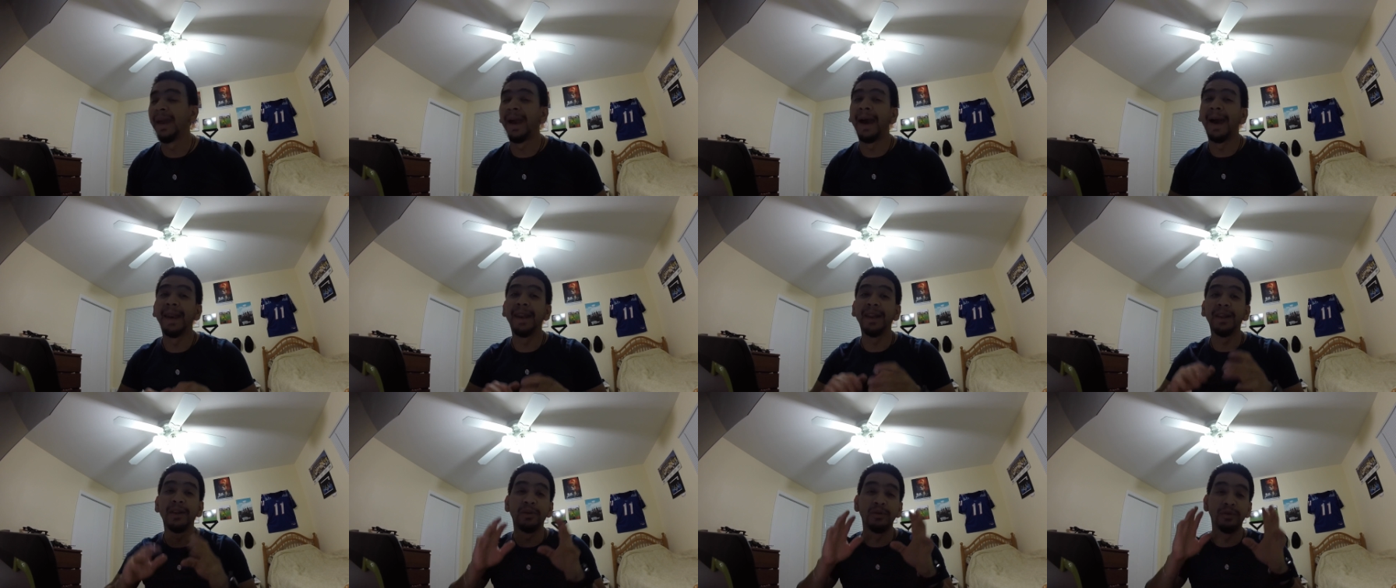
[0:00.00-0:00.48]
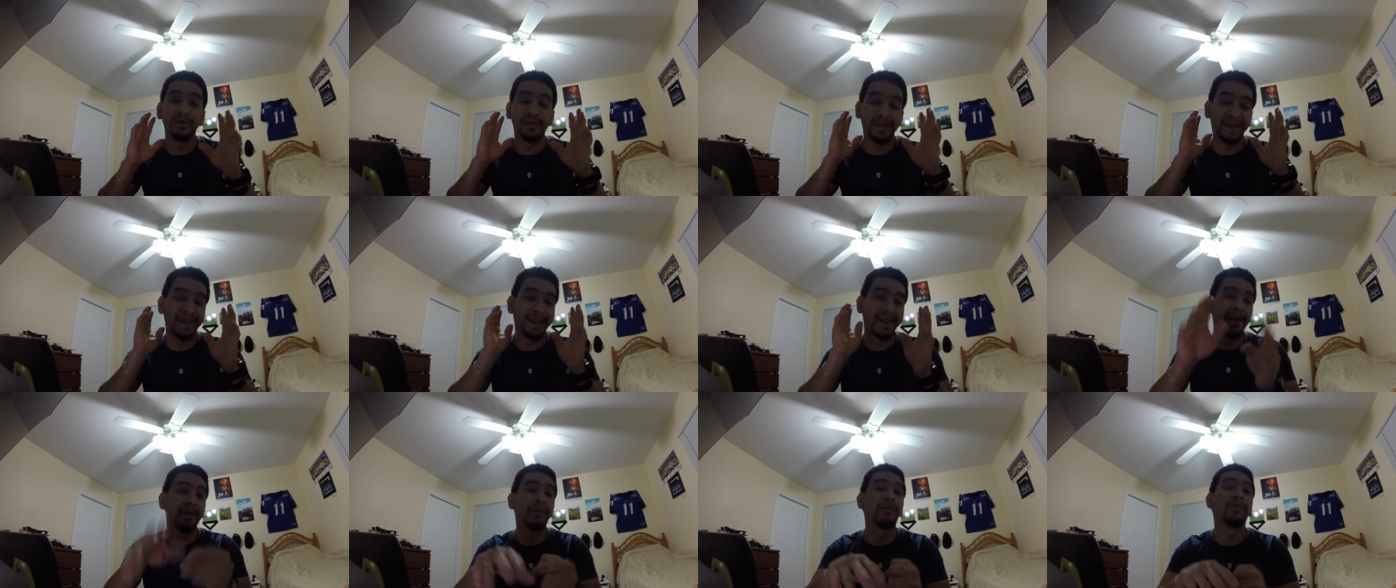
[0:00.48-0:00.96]
I need to
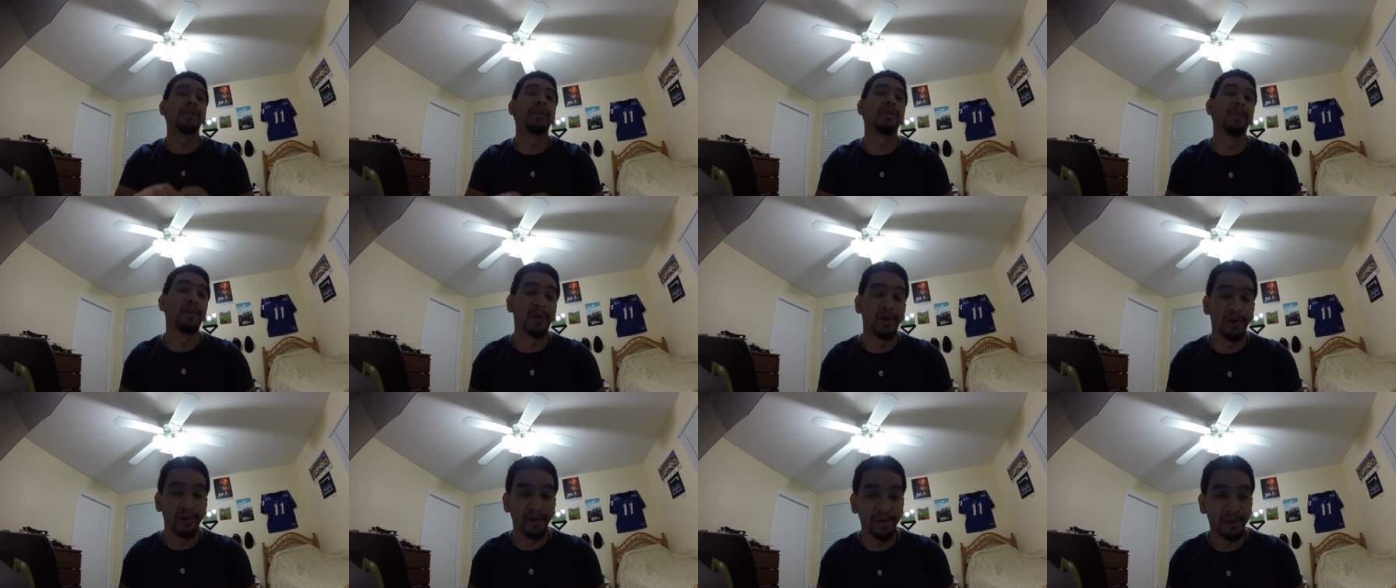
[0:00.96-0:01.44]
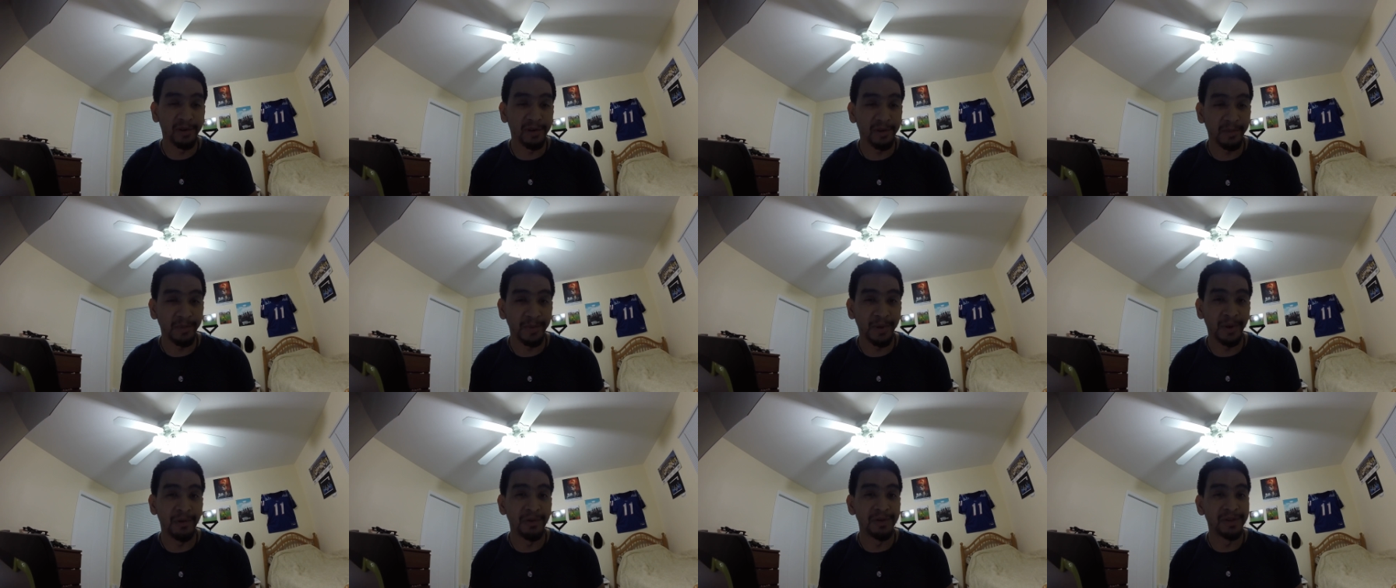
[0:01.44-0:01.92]
sign out from the vlog
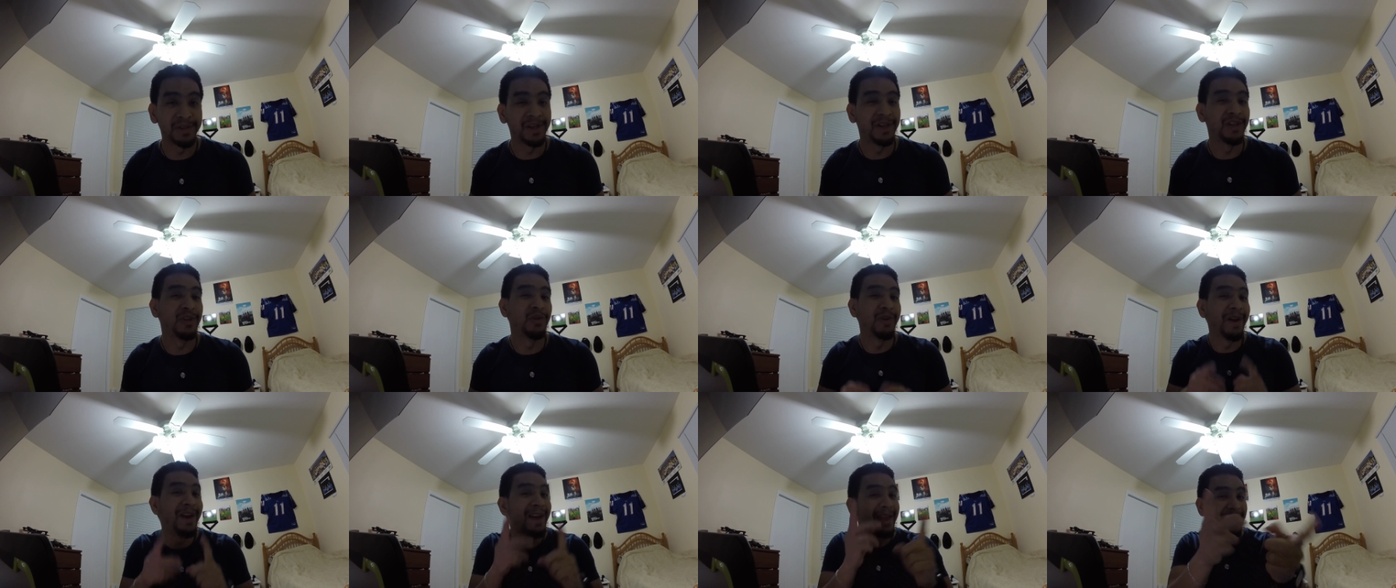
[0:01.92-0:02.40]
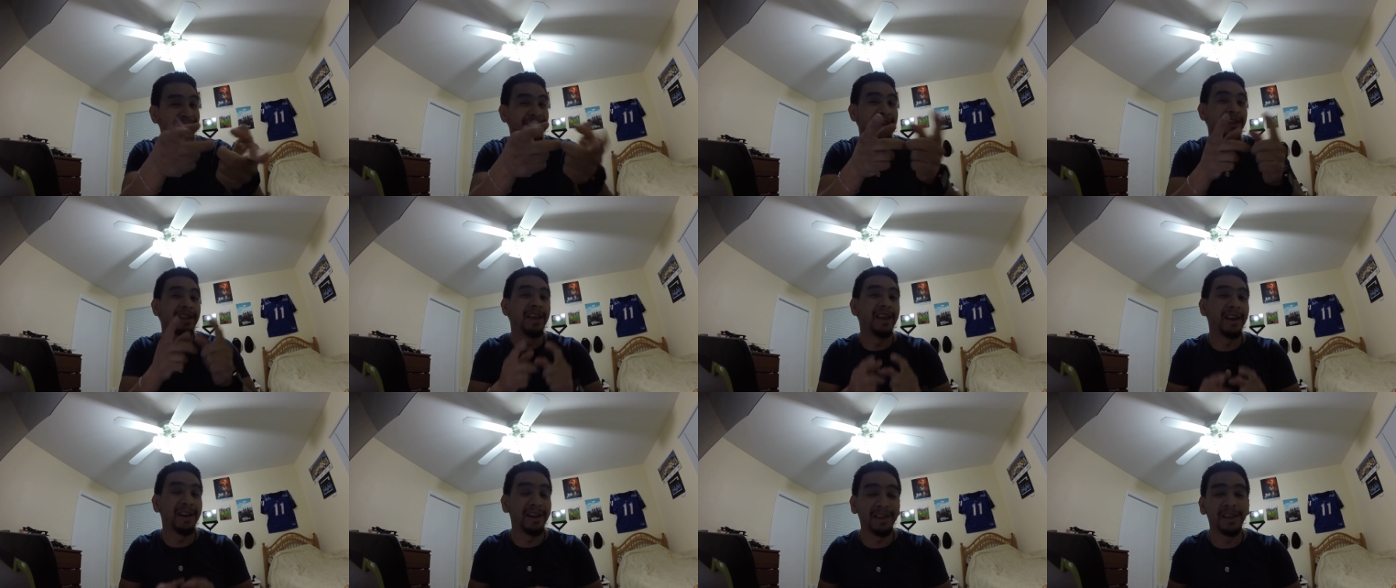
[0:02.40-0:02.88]
because I need to
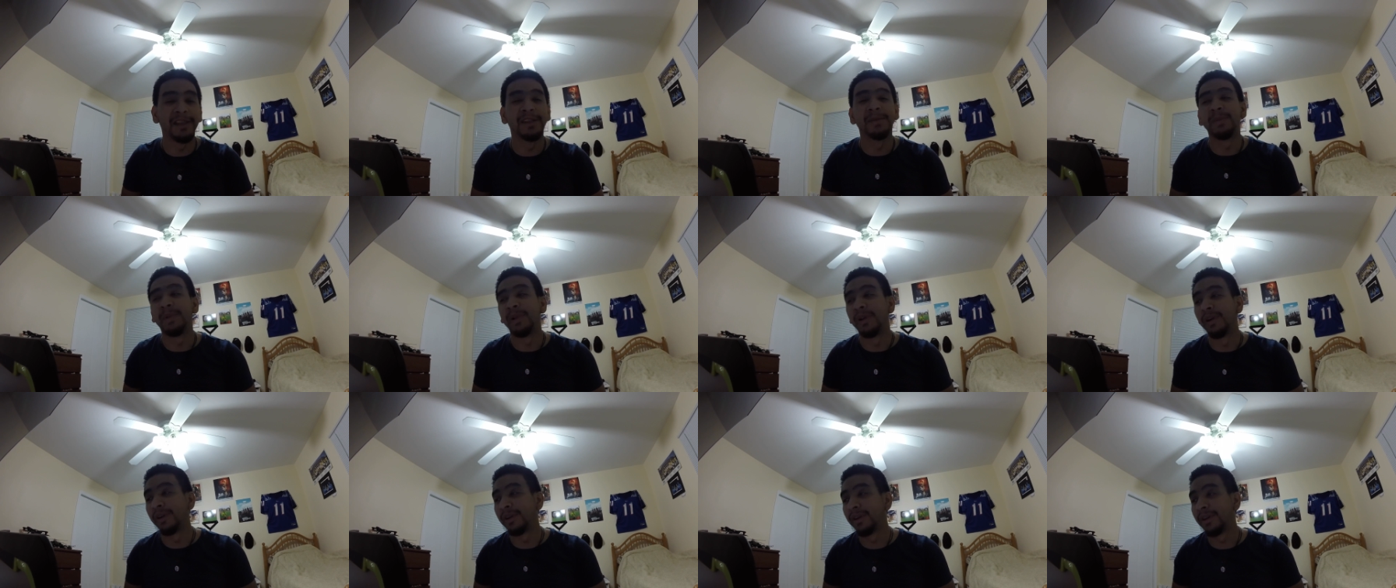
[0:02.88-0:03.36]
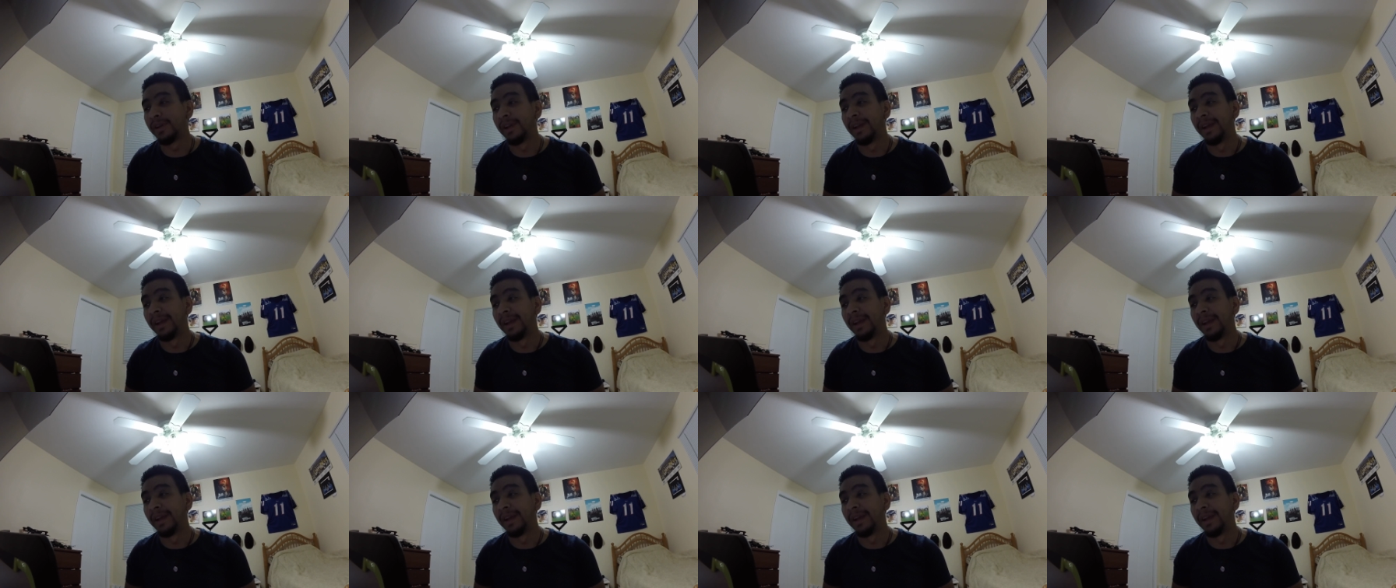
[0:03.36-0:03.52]
edit this vlog,